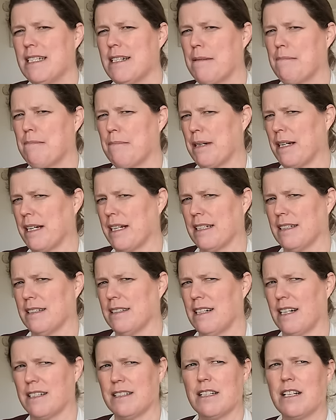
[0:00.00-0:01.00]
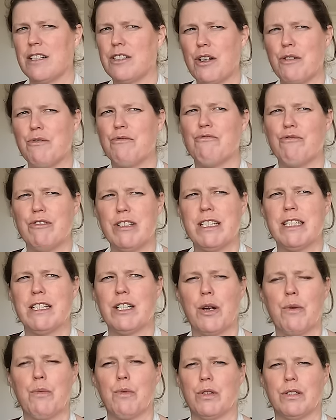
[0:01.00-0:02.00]
Dumpling, and I don't really
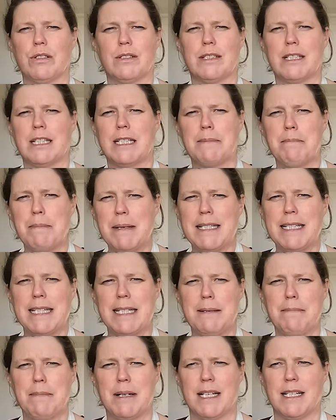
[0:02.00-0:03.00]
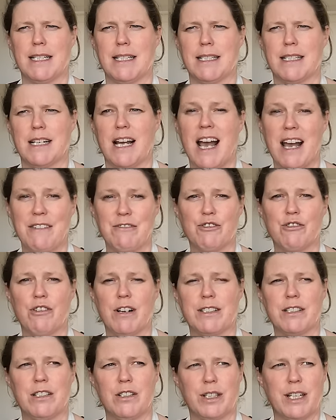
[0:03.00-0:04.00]
know what Smiddy means. I have
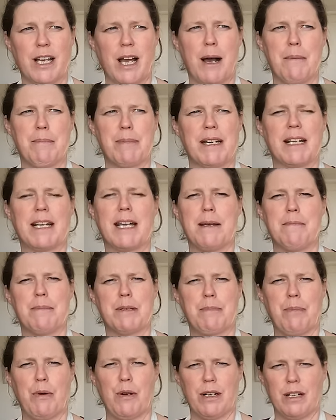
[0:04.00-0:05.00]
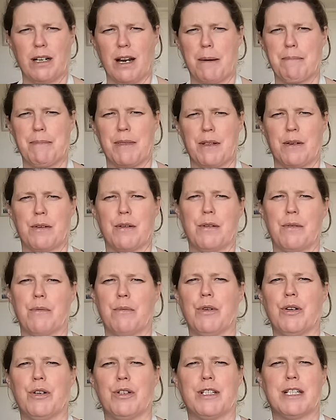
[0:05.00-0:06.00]
tried to look it up, but it keeps pulling up the
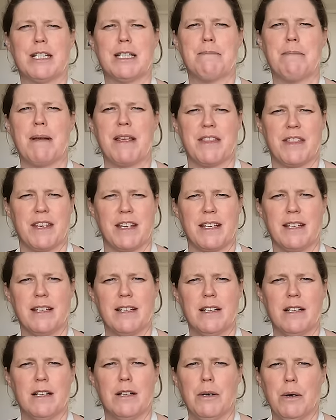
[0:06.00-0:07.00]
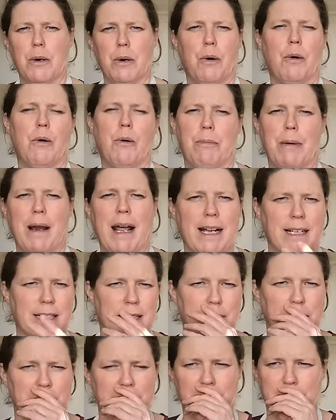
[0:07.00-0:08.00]
word smithy or
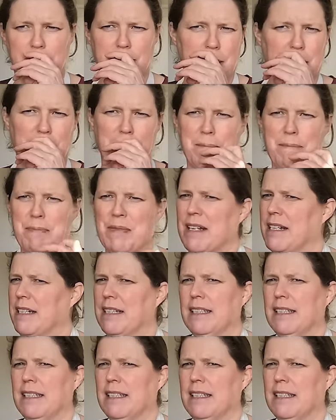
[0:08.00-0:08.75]
blacksmith, but